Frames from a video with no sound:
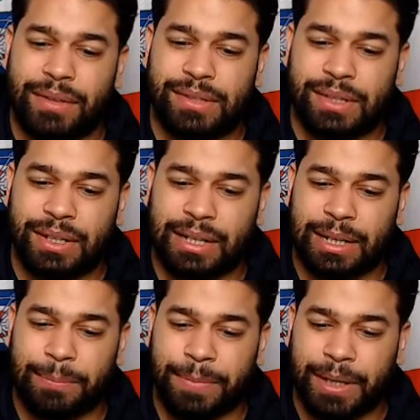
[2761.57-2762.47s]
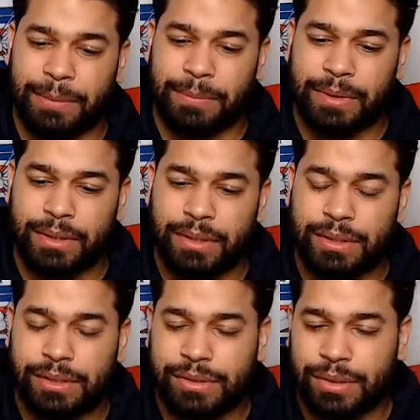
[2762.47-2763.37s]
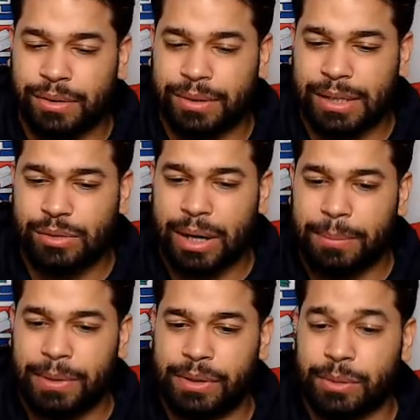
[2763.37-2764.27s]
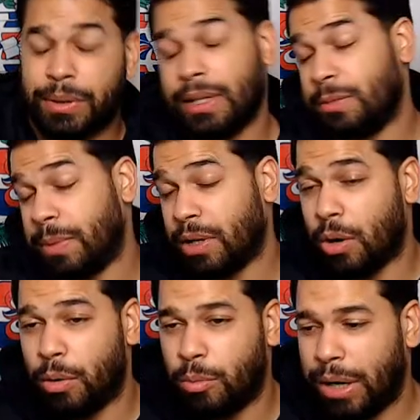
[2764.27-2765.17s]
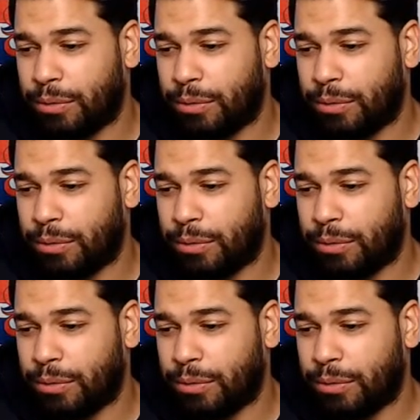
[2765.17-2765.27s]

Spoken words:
see it clipped up. So that's what I've been doing. It's been going well.